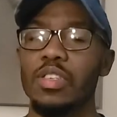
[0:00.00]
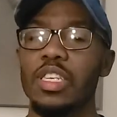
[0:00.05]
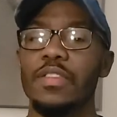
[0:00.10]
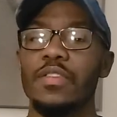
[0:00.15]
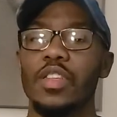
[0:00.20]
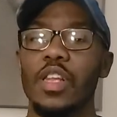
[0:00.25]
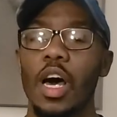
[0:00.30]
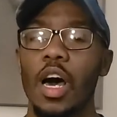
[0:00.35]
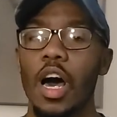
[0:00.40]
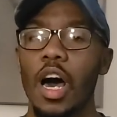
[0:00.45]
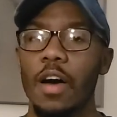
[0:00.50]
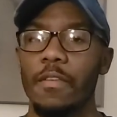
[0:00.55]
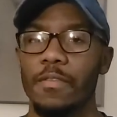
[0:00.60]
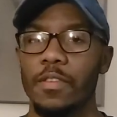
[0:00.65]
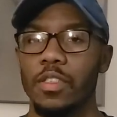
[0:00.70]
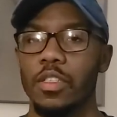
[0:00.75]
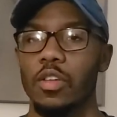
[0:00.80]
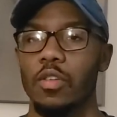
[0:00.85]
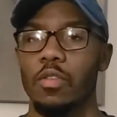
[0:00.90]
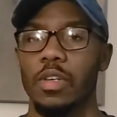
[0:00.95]
And even the
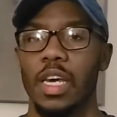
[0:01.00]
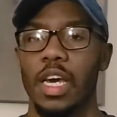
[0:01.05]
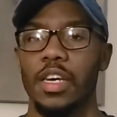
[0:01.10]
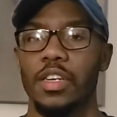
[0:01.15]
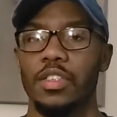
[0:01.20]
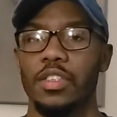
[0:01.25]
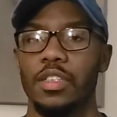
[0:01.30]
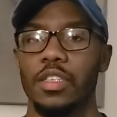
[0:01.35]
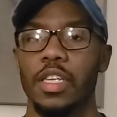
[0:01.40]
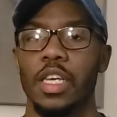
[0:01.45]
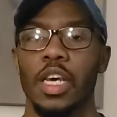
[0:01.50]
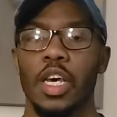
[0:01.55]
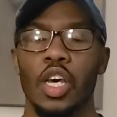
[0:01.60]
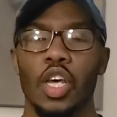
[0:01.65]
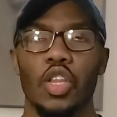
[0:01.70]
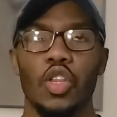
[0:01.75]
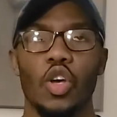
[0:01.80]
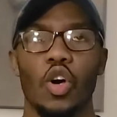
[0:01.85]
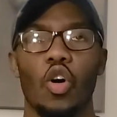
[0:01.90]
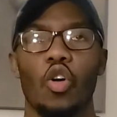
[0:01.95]
office location,
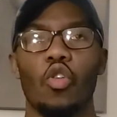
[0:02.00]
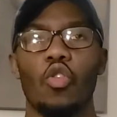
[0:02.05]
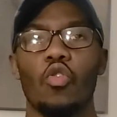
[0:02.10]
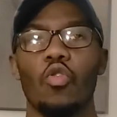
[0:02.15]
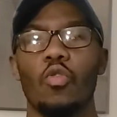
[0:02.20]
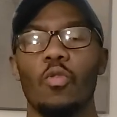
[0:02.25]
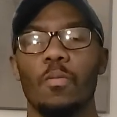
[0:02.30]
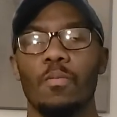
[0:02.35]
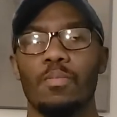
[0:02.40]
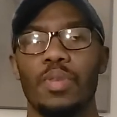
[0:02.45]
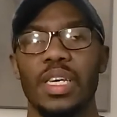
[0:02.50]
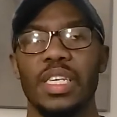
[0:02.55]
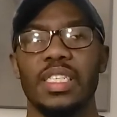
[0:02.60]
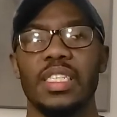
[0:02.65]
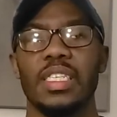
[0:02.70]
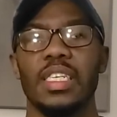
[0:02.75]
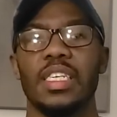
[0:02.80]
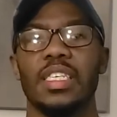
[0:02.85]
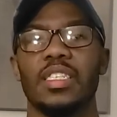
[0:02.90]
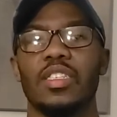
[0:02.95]
the whole
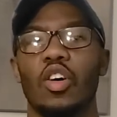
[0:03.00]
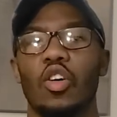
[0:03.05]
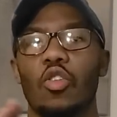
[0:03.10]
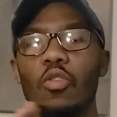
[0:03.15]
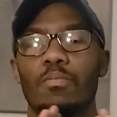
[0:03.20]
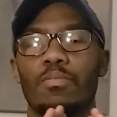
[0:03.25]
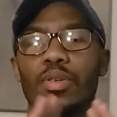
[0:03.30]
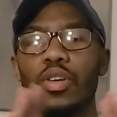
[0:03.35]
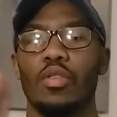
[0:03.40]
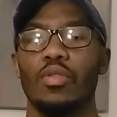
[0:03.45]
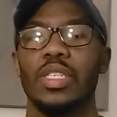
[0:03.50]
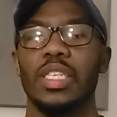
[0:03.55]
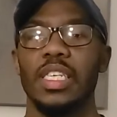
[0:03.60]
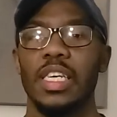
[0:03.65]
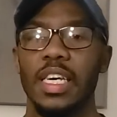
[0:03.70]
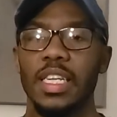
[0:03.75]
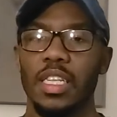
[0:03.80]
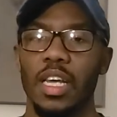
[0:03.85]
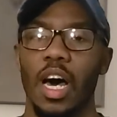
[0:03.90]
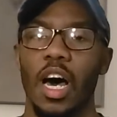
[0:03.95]

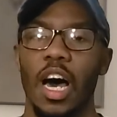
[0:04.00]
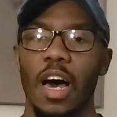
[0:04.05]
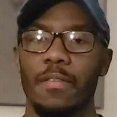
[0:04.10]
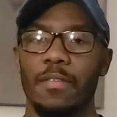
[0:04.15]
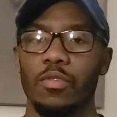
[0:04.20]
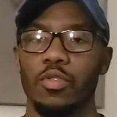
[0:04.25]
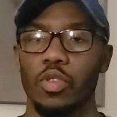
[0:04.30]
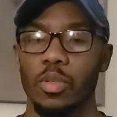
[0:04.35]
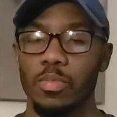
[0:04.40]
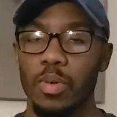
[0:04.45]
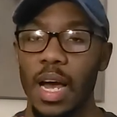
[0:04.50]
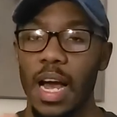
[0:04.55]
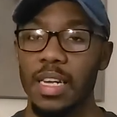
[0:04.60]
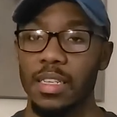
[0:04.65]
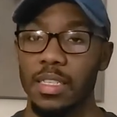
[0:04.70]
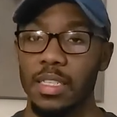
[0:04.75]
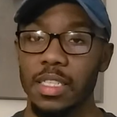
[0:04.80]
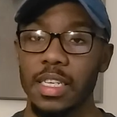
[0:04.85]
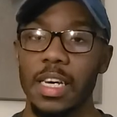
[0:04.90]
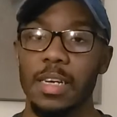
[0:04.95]
building in the office was
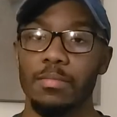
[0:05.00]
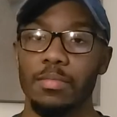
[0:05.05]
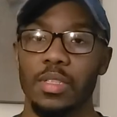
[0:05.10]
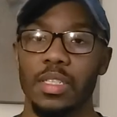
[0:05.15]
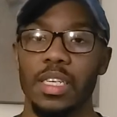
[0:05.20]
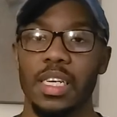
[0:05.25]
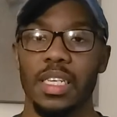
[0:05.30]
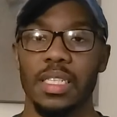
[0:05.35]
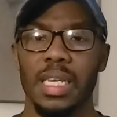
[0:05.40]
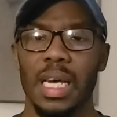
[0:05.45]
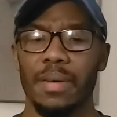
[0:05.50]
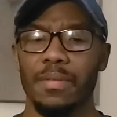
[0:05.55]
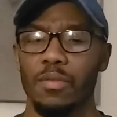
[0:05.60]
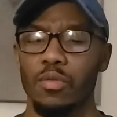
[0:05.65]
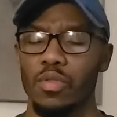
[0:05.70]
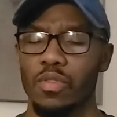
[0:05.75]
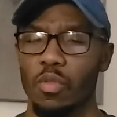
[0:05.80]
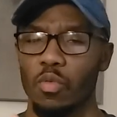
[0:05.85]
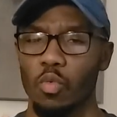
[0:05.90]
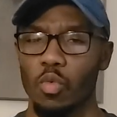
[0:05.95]
practically empty, except
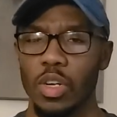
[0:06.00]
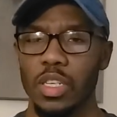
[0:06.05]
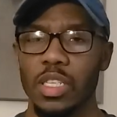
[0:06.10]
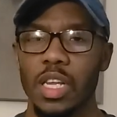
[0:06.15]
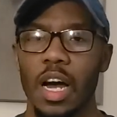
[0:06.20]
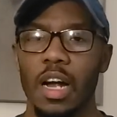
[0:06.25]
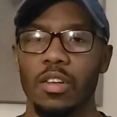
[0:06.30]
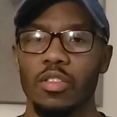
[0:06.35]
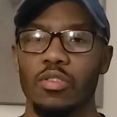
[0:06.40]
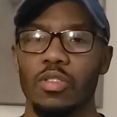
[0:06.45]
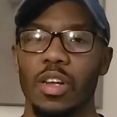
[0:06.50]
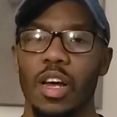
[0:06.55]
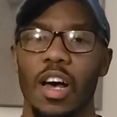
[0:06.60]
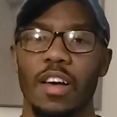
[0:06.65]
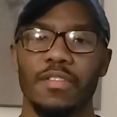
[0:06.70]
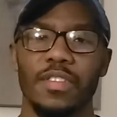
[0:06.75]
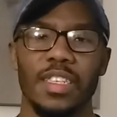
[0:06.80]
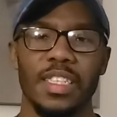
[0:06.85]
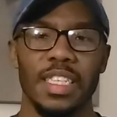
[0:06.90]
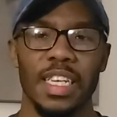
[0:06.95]
for it was from one doctor's
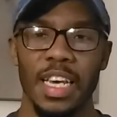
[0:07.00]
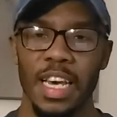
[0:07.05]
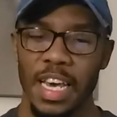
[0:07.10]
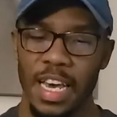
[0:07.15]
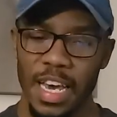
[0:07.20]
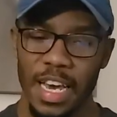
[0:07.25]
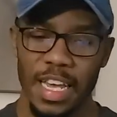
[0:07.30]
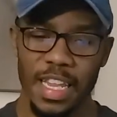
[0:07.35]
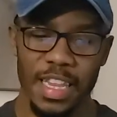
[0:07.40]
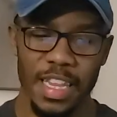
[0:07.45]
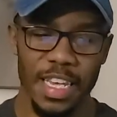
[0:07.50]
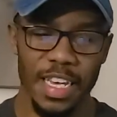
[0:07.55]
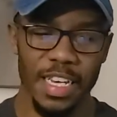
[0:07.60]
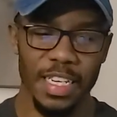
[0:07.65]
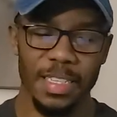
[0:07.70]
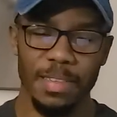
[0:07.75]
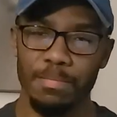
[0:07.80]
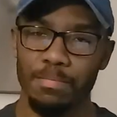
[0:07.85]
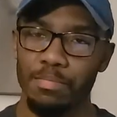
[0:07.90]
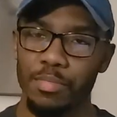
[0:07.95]
office and
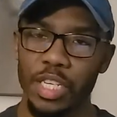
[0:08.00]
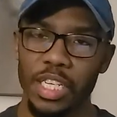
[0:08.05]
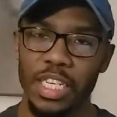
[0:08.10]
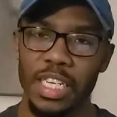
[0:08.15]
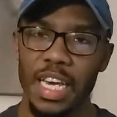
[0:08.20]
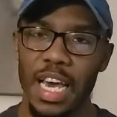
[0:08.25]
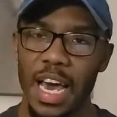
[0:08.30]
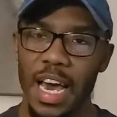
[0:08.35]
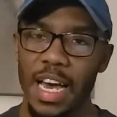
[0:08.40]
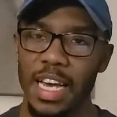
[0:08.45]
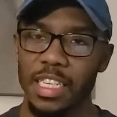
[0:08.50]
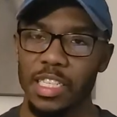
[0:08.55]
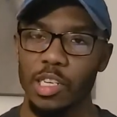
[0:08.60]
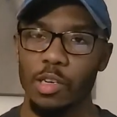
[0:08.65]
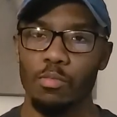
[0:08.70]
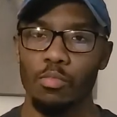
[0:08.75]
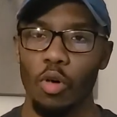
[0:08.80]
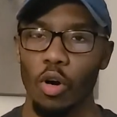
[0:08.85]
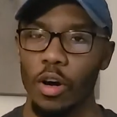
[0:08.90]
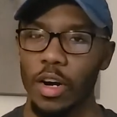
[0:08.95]
this
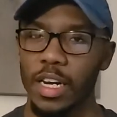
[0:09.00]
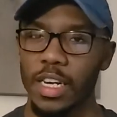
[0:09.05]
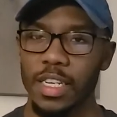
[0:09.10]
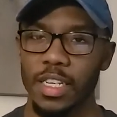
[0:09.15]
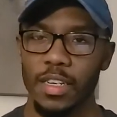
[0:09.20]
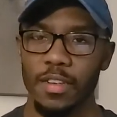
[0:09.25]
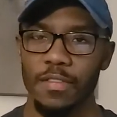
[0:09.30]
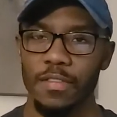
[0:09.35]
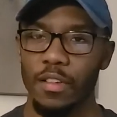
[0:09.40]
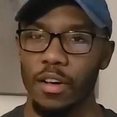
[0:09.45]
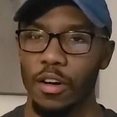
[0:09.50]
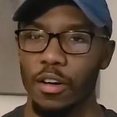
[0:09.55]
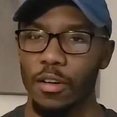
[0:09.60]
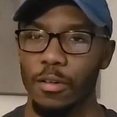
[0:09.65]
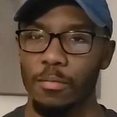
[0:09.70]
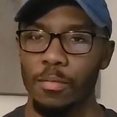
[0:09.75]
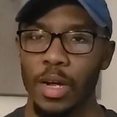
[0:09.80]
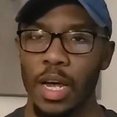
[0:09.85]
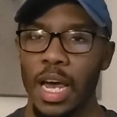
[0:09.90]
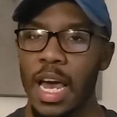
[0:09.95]
BS marketing
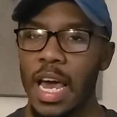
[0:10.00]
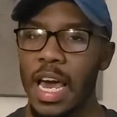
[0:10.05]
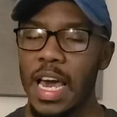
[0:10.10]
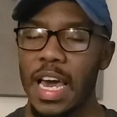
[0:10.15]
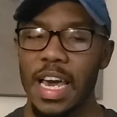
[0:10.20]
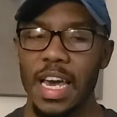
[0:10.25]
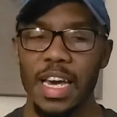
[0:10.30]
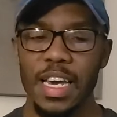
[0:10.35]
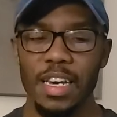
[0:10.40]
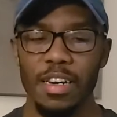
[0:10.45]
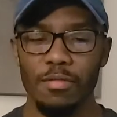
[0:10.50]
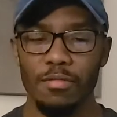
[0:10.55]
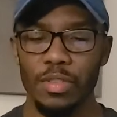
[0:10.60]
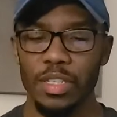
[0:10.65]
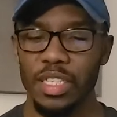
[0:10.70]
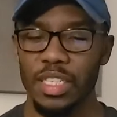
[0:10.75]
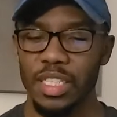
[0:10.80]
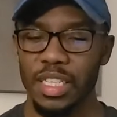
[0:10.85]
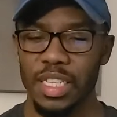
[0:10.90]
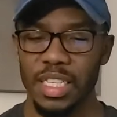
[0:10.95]
firm. And it
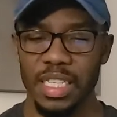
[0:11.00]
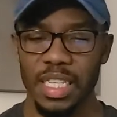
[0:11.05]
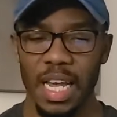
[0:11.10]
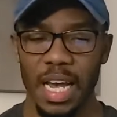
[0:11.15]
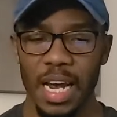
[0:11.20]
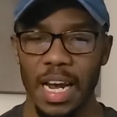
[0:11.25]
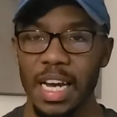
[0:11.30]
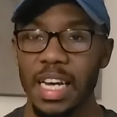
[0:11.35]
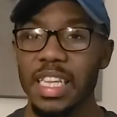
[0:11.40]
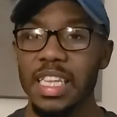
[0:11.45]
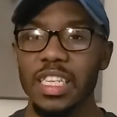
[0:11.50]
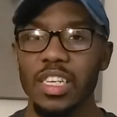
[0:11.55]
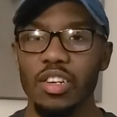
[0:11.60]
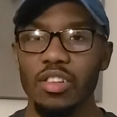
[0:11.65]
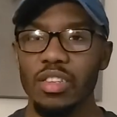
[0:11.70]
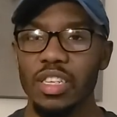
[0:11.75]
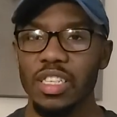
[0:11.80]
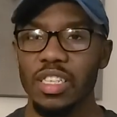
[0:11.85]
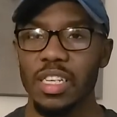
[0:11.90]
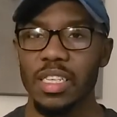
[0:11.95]
was just like
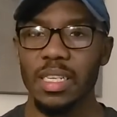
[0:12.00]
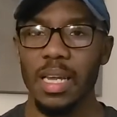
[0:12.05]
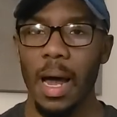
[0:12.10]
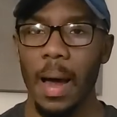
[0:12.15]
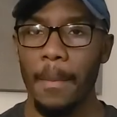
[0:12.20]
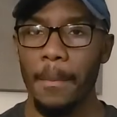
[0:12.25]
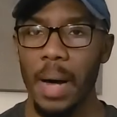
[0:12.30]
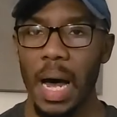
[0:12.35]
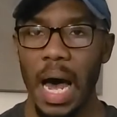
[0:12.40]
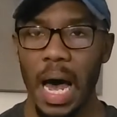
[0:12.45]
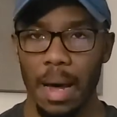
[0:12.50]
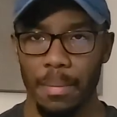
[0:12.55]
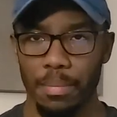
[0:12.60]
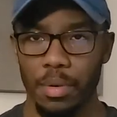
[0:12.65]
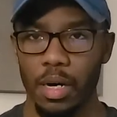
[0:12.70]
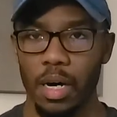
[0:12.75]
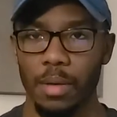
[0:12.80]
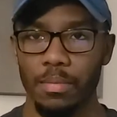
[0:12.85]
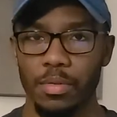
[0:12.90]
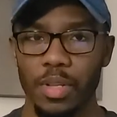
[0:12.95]
clearly just a
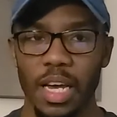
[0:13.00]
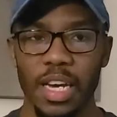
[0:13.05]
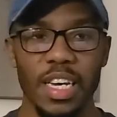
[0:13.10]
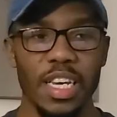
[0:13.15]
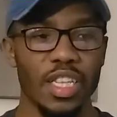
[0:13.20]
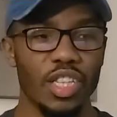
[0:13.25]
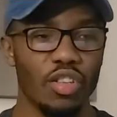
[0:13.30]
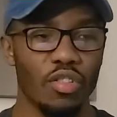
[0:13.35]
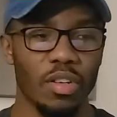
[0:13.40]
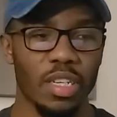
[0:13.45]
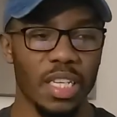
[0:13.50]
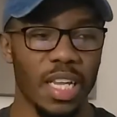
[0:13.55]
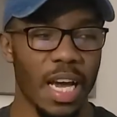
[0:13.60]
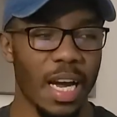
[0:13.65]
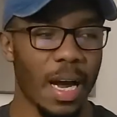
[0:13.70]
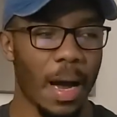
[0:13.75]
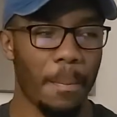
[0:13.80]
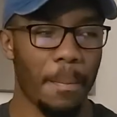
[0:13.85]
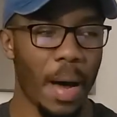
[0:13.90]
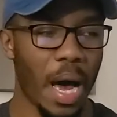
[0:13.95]
pop-up. Like it looked
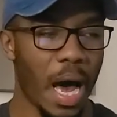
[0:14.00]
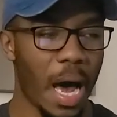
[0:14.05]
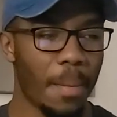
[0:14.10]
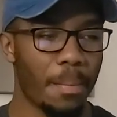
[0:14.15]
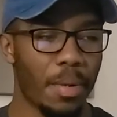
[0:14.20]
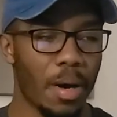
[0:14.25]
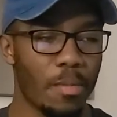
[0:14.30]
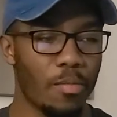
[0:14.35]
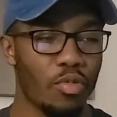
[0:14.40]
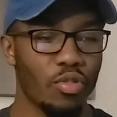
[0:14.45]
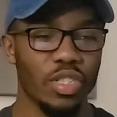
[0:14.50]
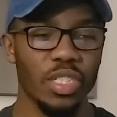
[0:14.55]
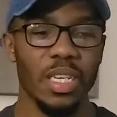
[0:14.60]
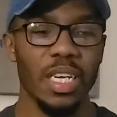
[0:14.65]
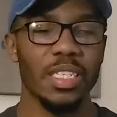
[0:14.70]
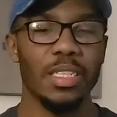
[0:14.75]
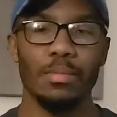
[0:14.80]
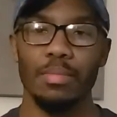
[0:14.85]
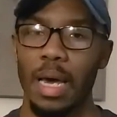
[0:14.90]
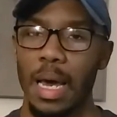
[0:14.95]
like a pop-up. It was
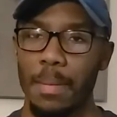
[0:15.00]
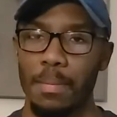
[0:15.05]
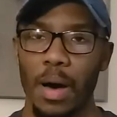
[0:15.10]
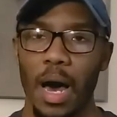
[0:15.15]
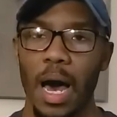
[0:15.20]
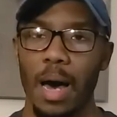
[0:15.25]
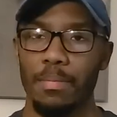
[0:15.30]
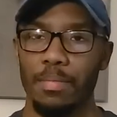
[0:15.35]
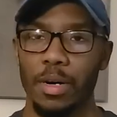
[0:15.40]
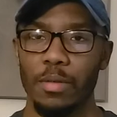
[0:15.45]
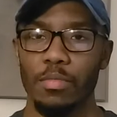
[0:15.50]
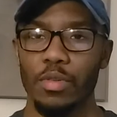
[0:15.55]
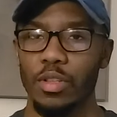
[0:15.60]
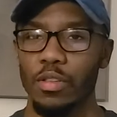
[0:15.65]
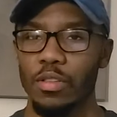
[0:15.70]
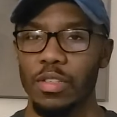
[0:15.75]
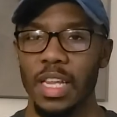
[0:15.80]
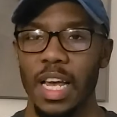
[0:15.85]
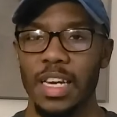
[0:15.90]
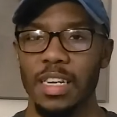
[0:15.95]
such a bad pop-up. It
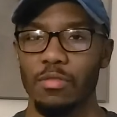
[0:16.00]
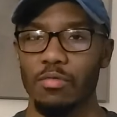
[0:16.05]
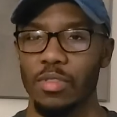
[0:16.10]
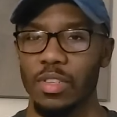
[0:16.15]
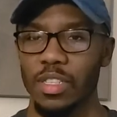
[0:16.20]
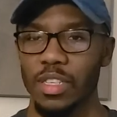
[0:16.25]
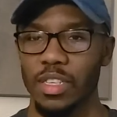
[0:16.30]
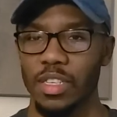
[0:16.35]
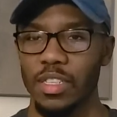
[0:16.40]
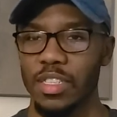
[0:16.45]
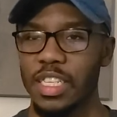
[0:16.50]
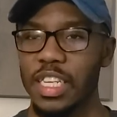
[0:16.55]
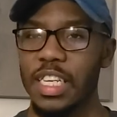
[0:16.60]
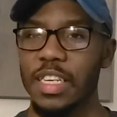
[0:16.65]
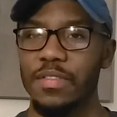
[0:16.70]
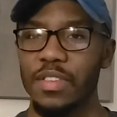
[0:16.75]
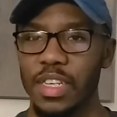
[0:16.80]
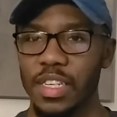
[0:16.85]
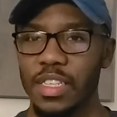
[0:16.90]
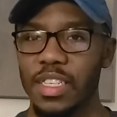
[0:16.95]
looked like it was a
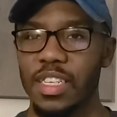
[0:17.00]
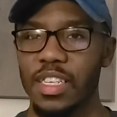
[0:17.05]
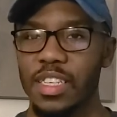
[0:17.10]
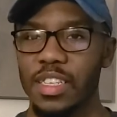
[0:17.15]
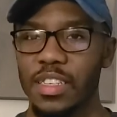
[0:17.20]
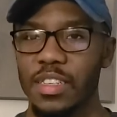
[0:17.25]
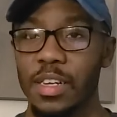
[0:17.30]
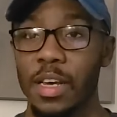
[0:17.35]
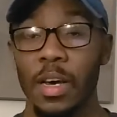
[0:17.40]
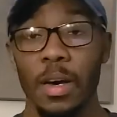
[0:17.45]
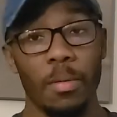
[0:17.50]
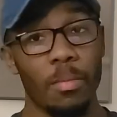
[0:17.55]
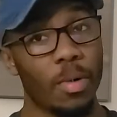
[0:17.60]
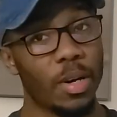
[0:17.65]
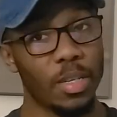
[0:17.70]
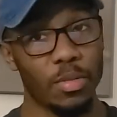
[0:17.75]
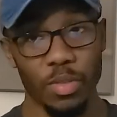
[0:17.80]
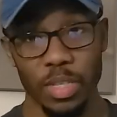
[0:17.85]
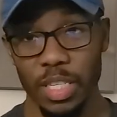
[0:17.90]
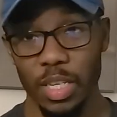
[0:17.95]
TV scene,
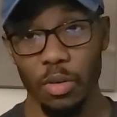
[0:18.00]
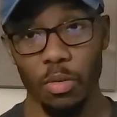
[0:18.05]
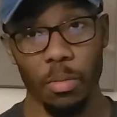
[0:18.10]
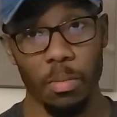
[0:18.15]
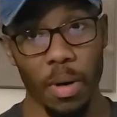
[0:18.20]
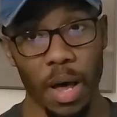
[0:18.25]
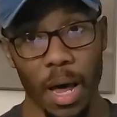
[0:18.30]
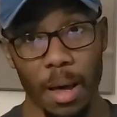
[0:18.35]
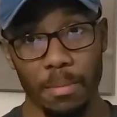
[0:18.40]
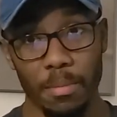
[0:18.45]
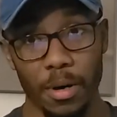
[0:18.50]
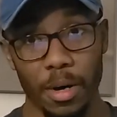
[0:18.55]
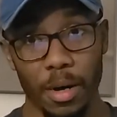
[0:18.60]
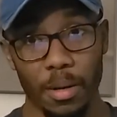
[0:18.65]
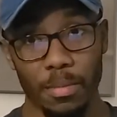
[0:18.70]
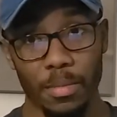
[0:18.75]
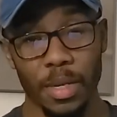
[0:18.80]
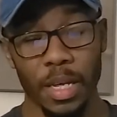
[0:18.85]
but it was still a pop-up.